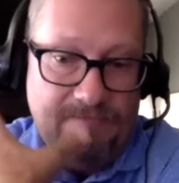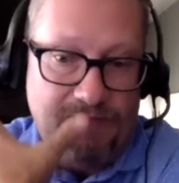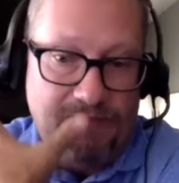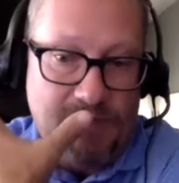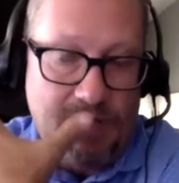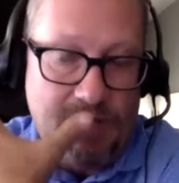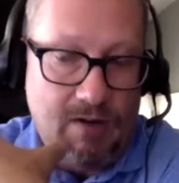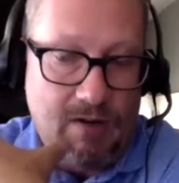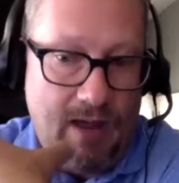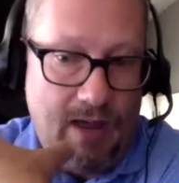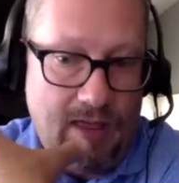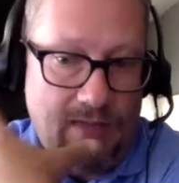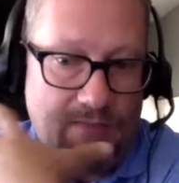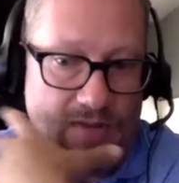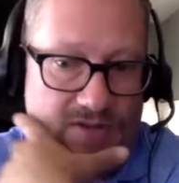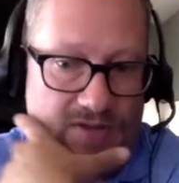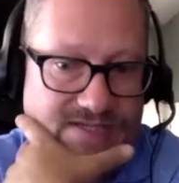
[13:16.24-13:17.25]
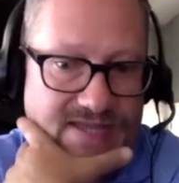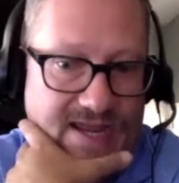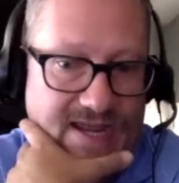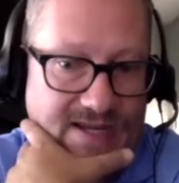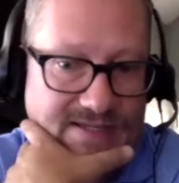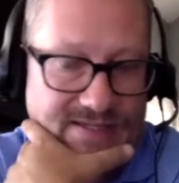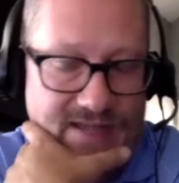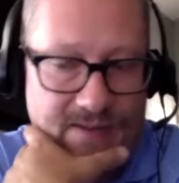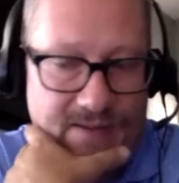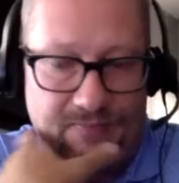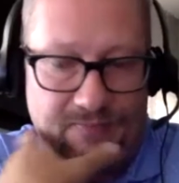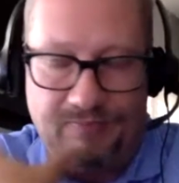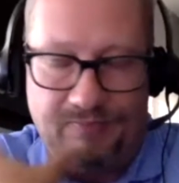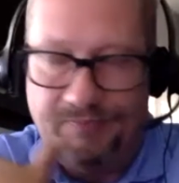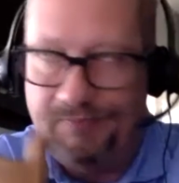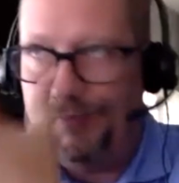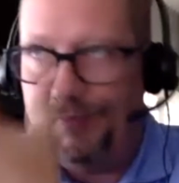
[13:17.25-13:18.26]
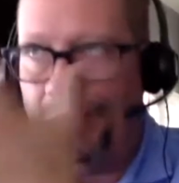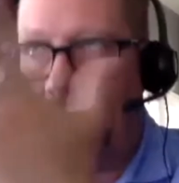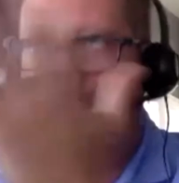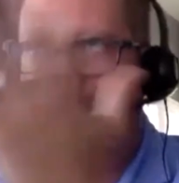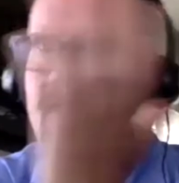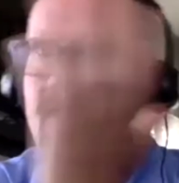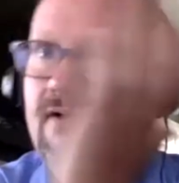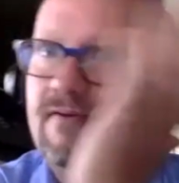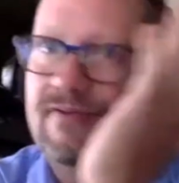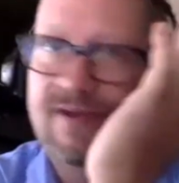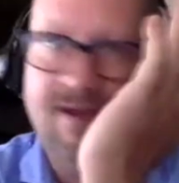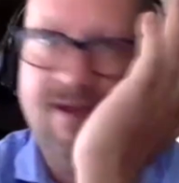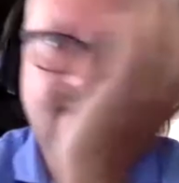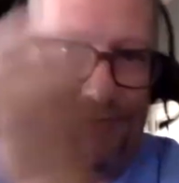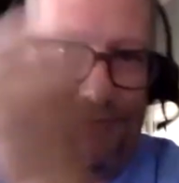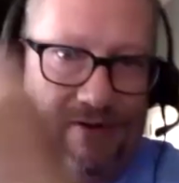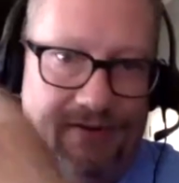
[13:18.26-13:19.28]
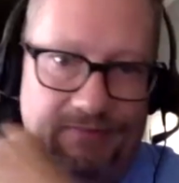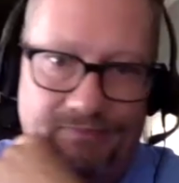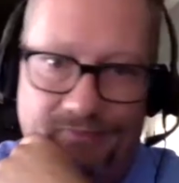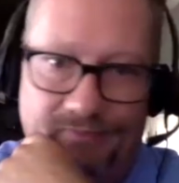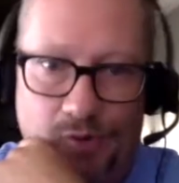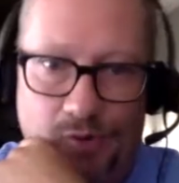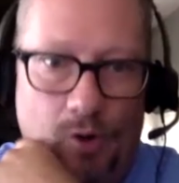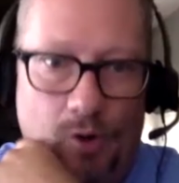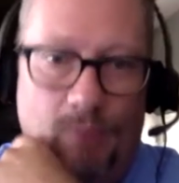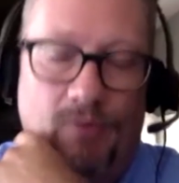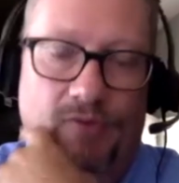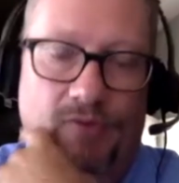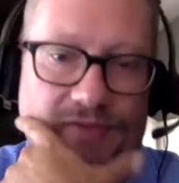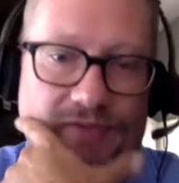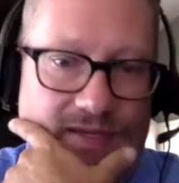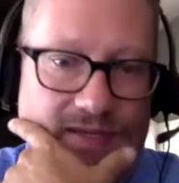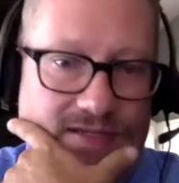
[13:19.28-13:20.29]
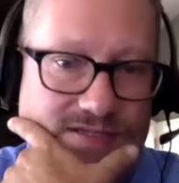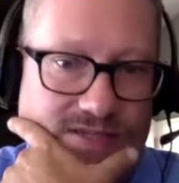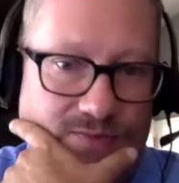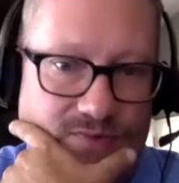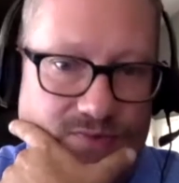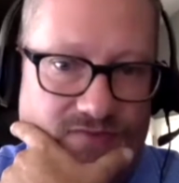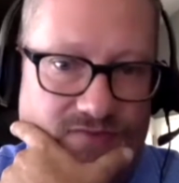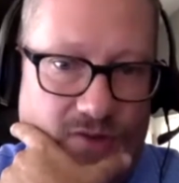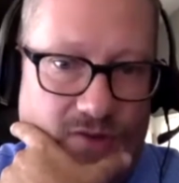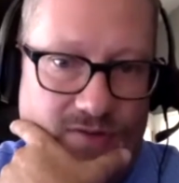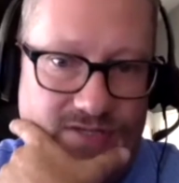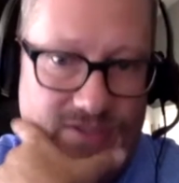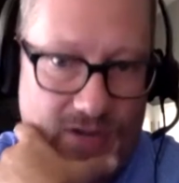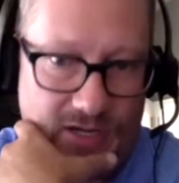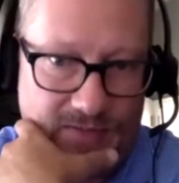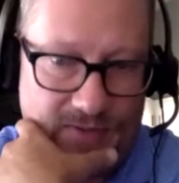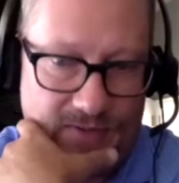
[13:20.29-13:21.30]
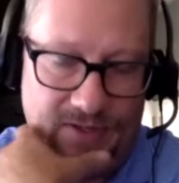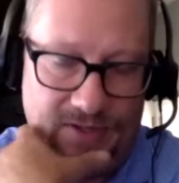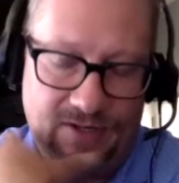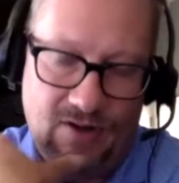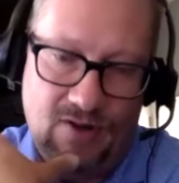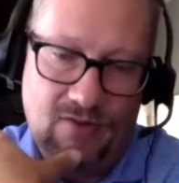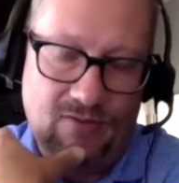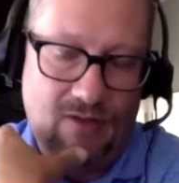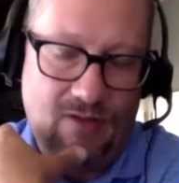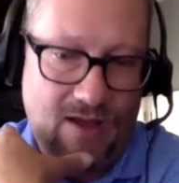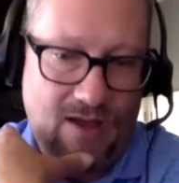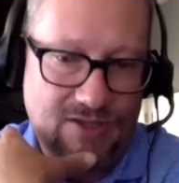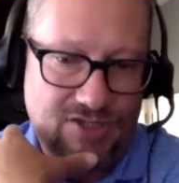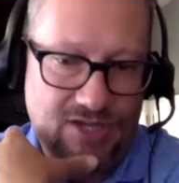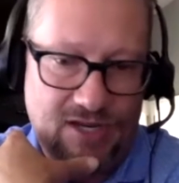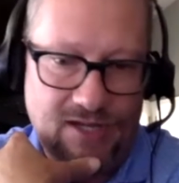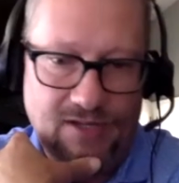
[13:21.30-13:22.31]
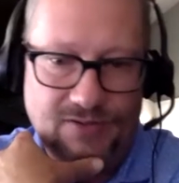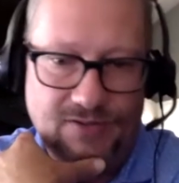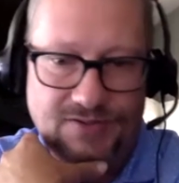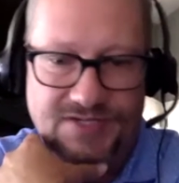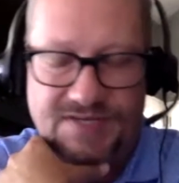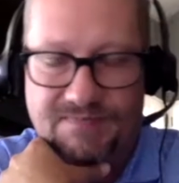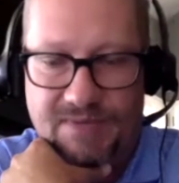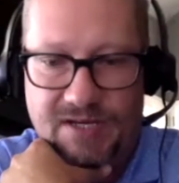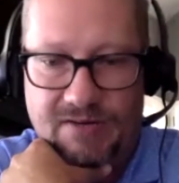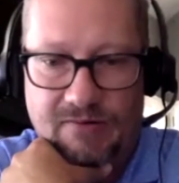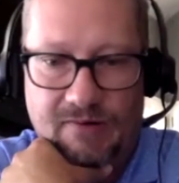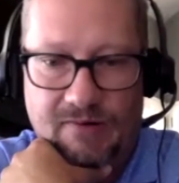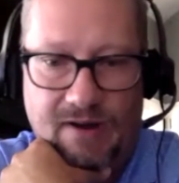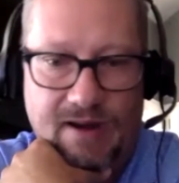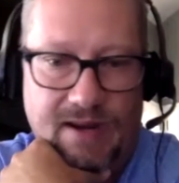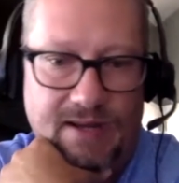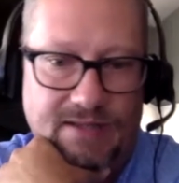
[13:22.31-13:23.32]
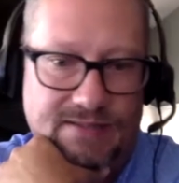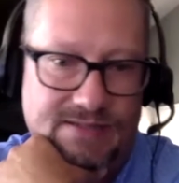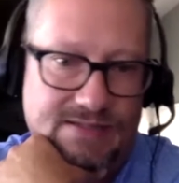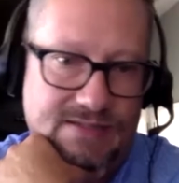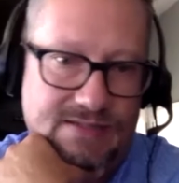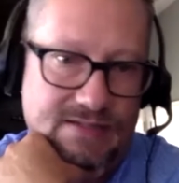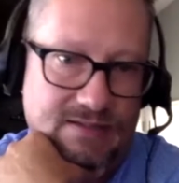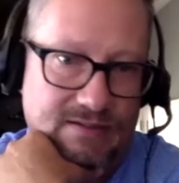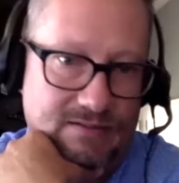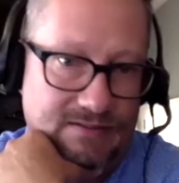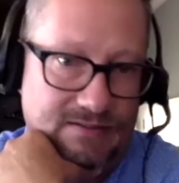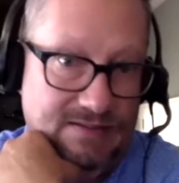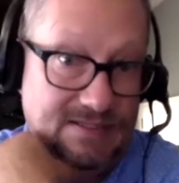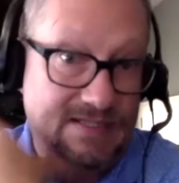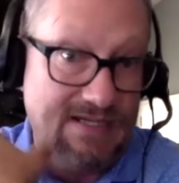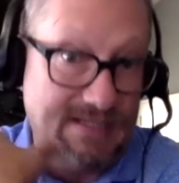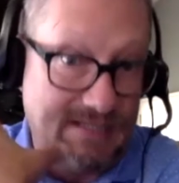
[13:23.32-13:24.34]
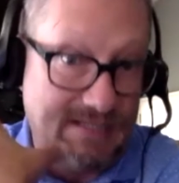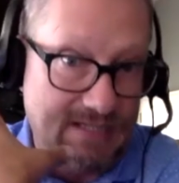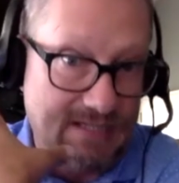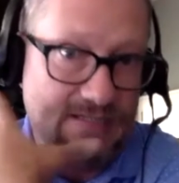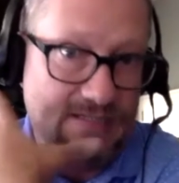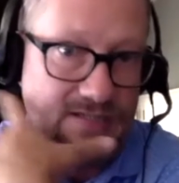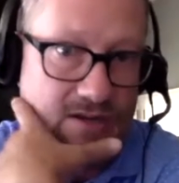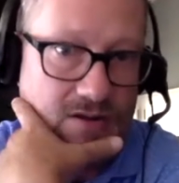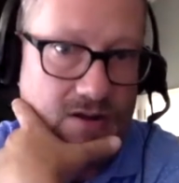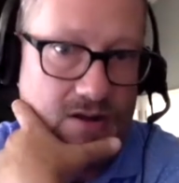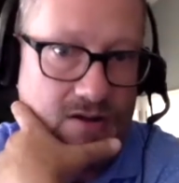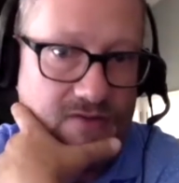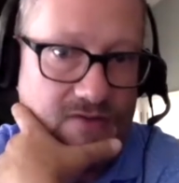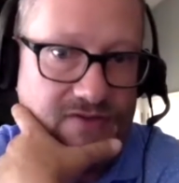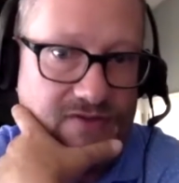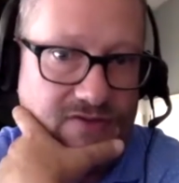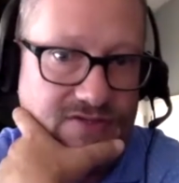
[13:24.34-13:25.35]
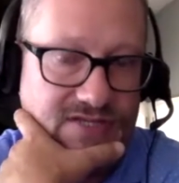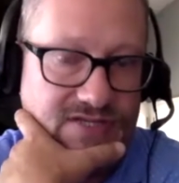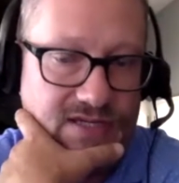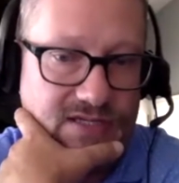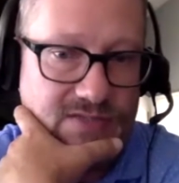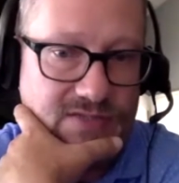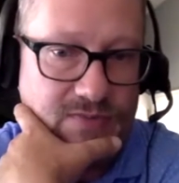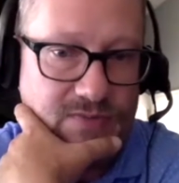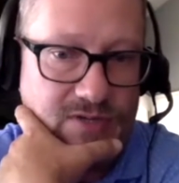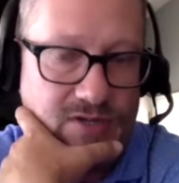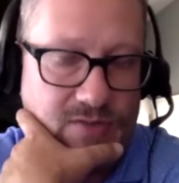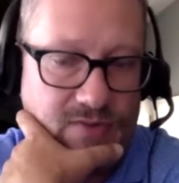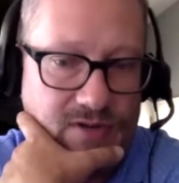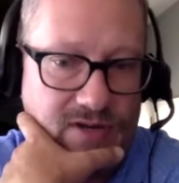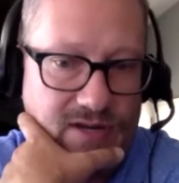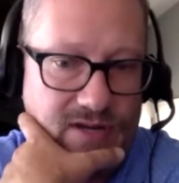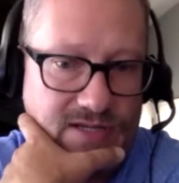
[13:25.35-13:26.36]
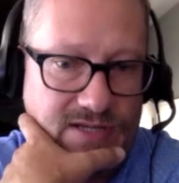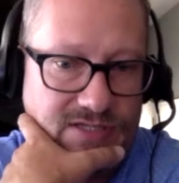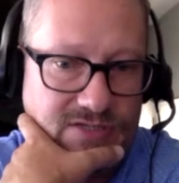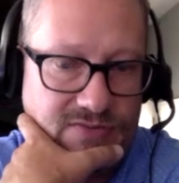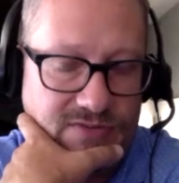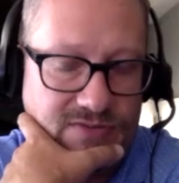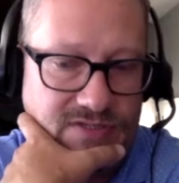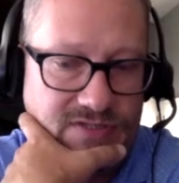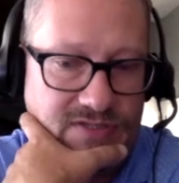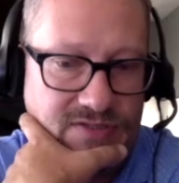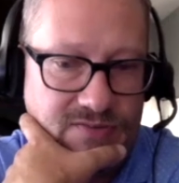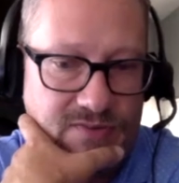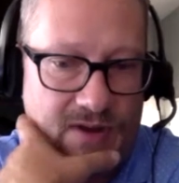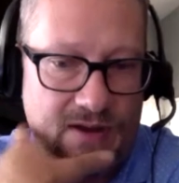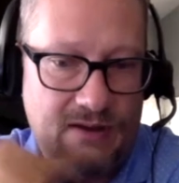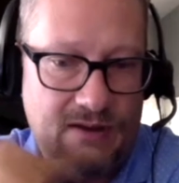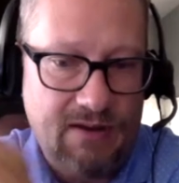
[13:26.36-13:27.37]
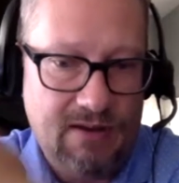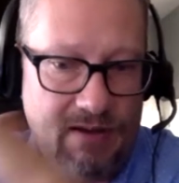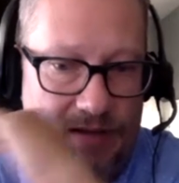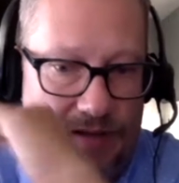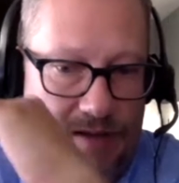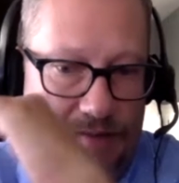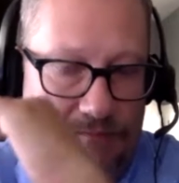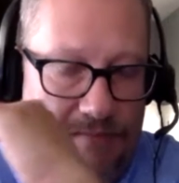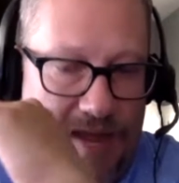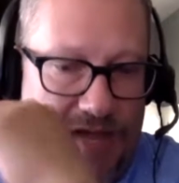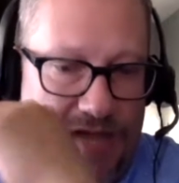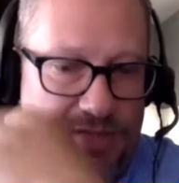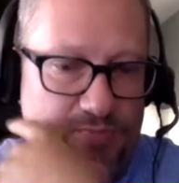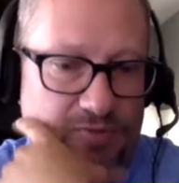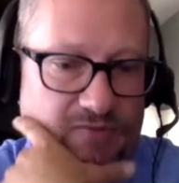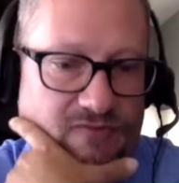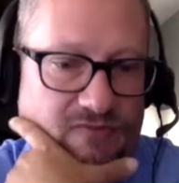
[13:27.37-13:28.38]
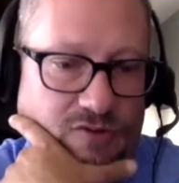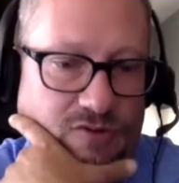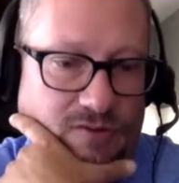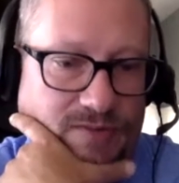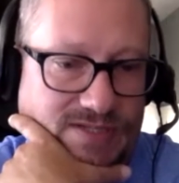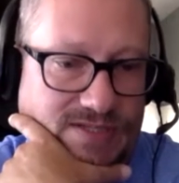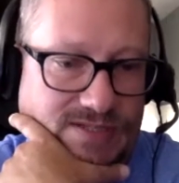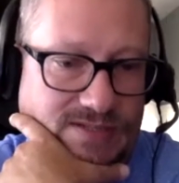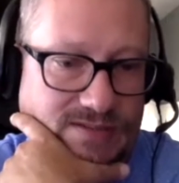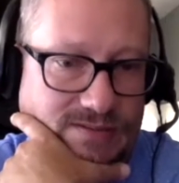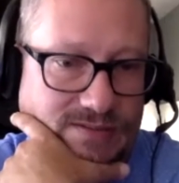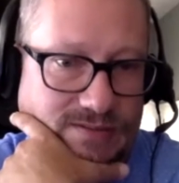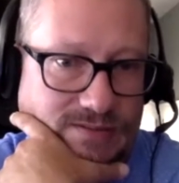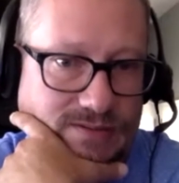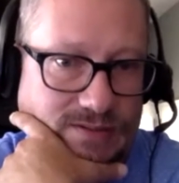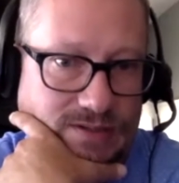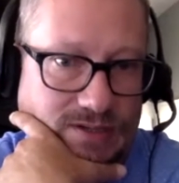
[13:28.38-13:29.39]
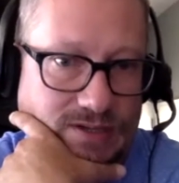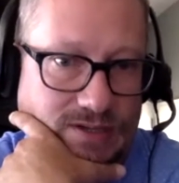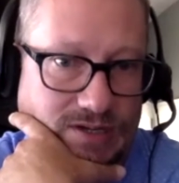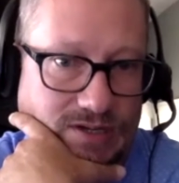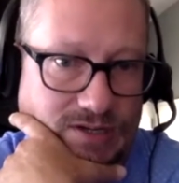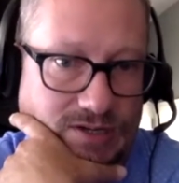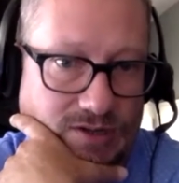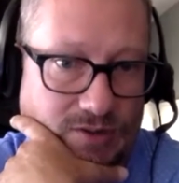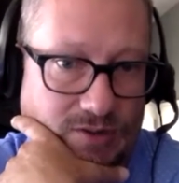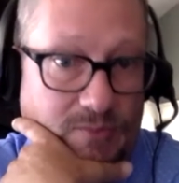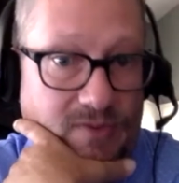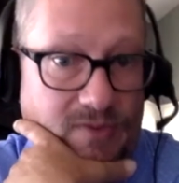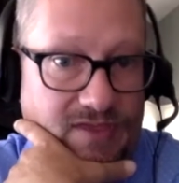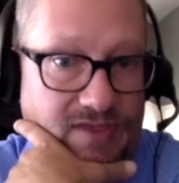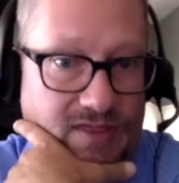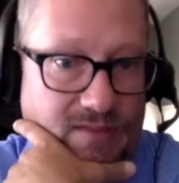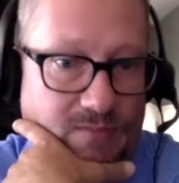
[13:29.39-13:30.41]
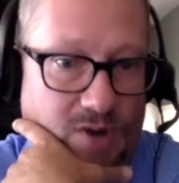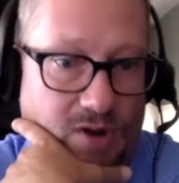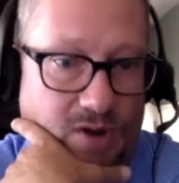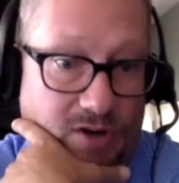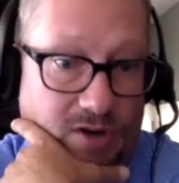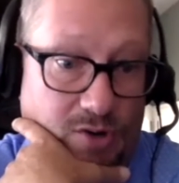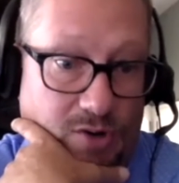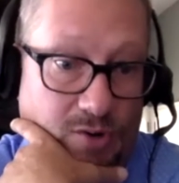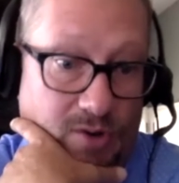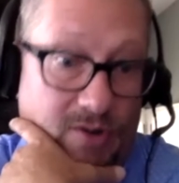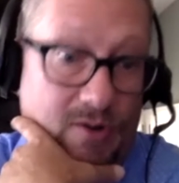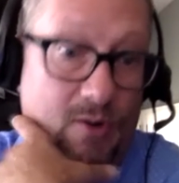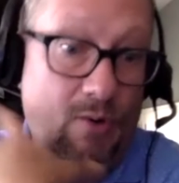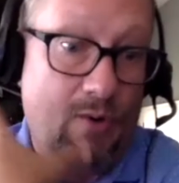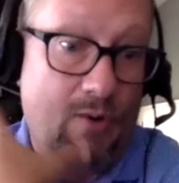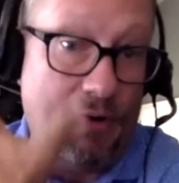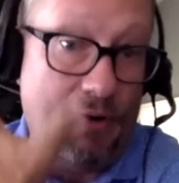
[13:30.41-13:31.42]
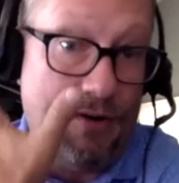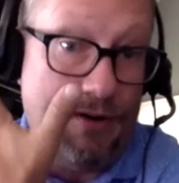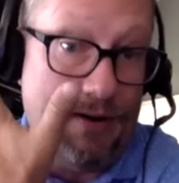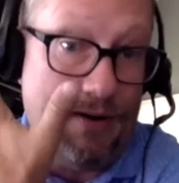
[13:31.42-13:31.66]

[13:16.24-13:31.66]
you know, how the ball stacks up with all the other normal things that we've always talked about, you know, launch angles, spin rates, you know, distance, all of those things. You know, what are you guys doing to match performance, you know, within the market, or